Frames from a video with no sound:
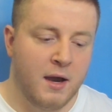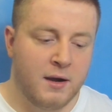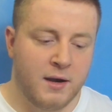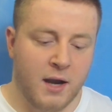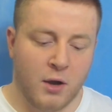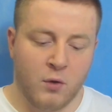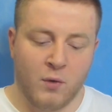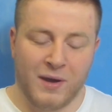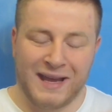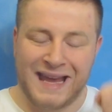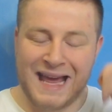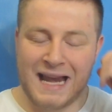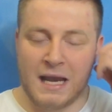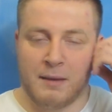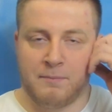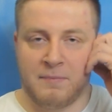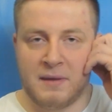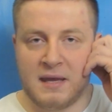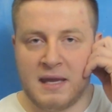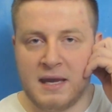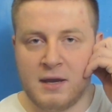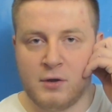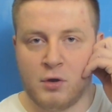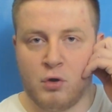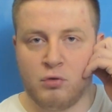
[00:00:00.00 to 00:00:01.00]
Now again, I'd
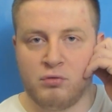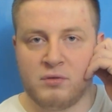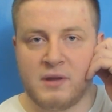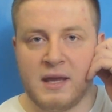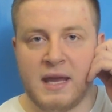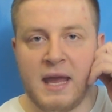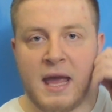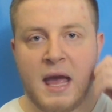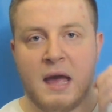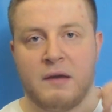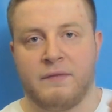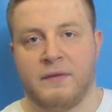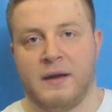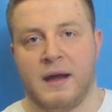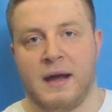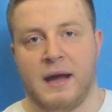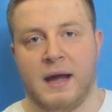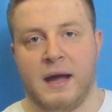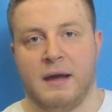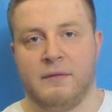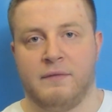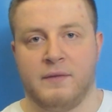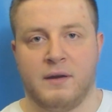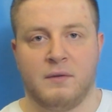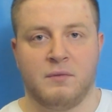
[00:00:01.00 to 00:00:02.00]
be here all day if
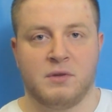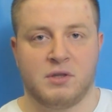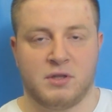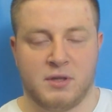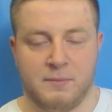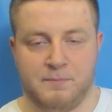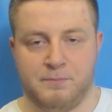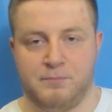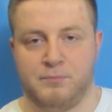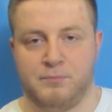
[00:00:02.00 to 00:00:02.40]
I was to